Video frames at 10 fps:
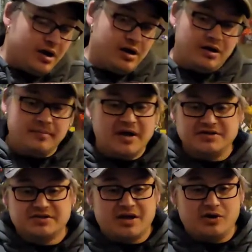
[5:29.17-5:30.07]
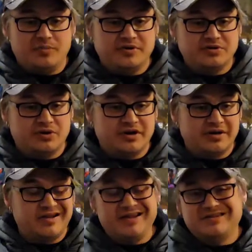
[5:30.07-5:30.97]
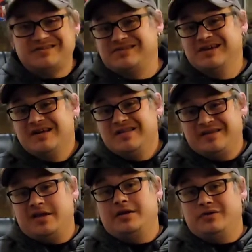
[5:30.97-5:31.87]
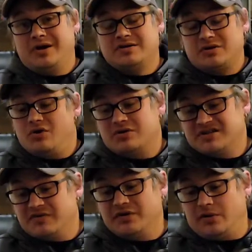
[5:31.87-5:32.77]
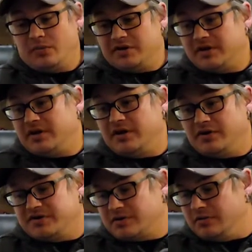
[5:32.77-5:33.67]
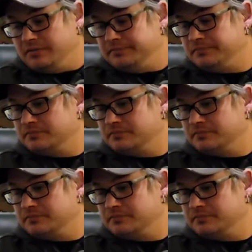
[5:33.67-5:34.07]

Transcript: Um, I just gotta hope that Target gets King Grayskull, because I really want the King Grayskull.